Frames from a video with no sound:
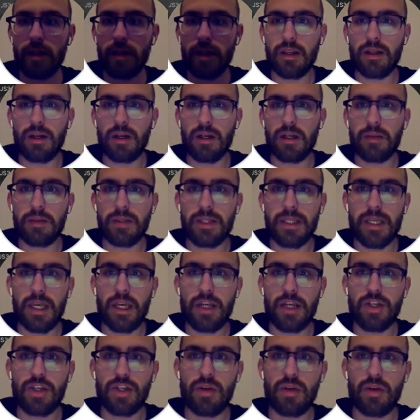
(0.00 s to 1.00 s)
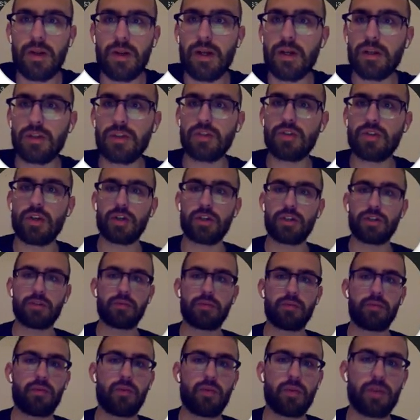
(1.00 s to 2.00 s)
the documentation around constructors
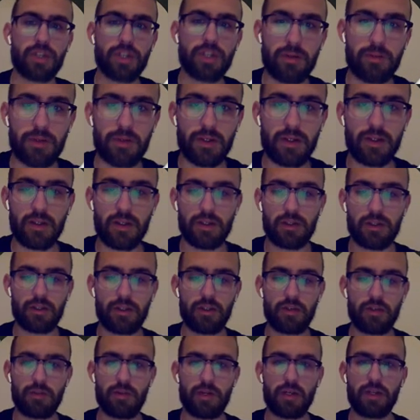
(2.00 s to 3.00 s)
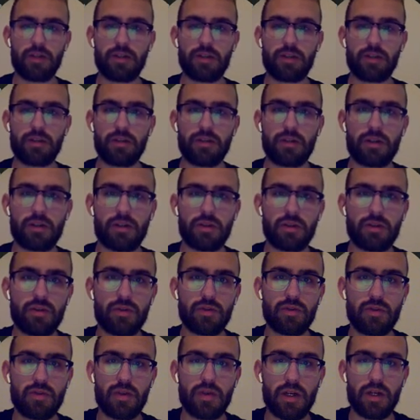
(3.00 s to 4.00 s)
before we jump into this too much. So
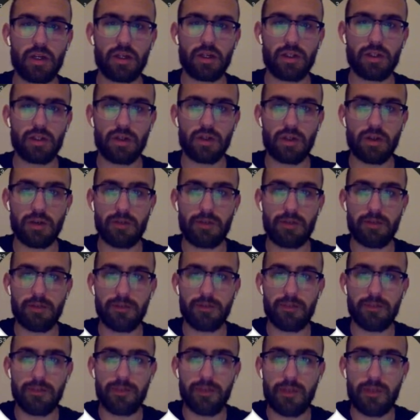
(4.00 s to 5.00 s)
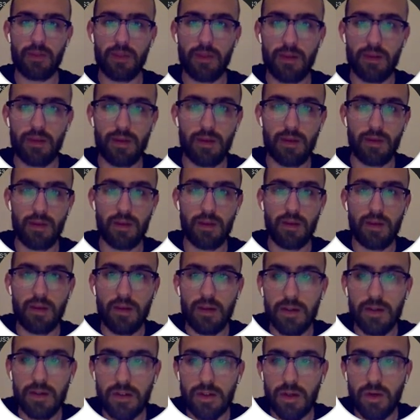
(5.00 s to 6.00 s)
constructor.
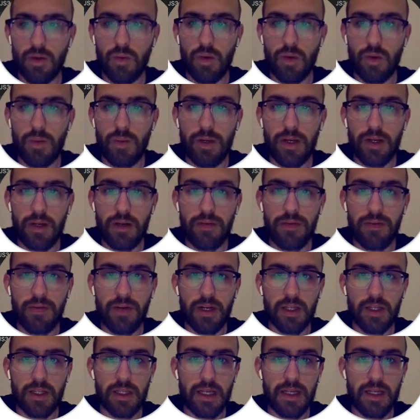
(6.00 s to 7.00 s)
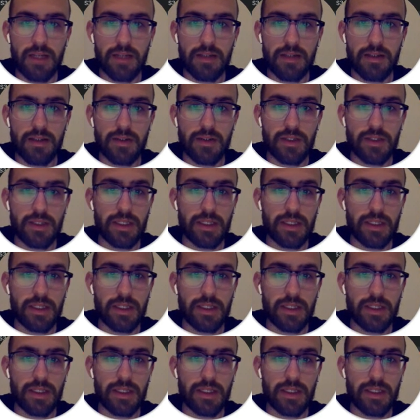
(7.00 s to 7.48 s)
So one way to define a class is using